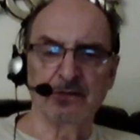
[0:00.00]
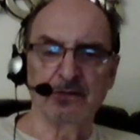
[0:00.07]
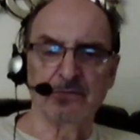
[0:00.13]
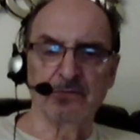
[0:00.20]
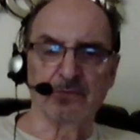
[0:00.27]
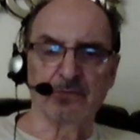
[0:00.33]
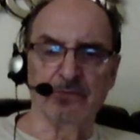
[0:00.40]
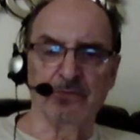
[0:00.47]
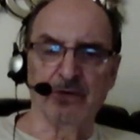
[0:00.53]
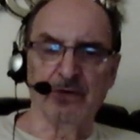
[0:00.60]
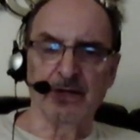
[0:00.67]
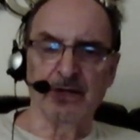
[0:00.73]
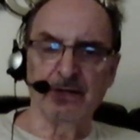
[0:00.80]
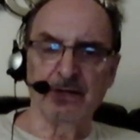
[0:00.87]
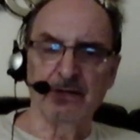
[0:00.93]
We're
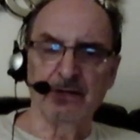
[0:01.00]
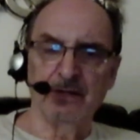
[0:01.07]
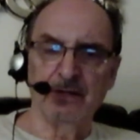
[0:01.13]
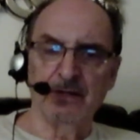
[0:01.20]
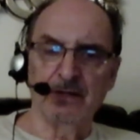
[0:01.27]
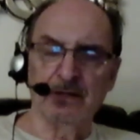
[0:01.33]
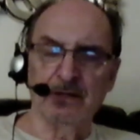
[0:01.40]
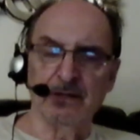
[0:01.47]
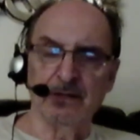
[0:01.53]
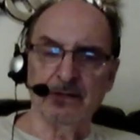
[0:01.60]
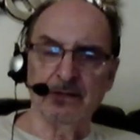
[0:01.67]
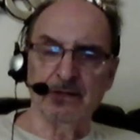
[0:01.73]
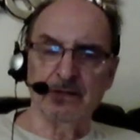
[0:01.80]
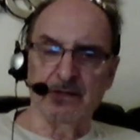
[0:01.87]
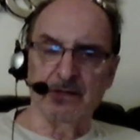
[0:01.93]
very
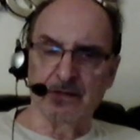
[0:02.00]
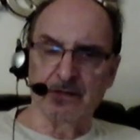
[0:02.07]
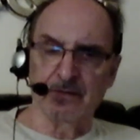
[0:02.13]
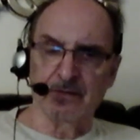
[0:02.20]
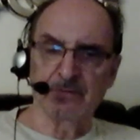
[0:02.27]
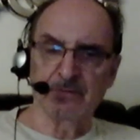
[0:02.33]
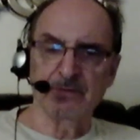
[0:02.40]
dear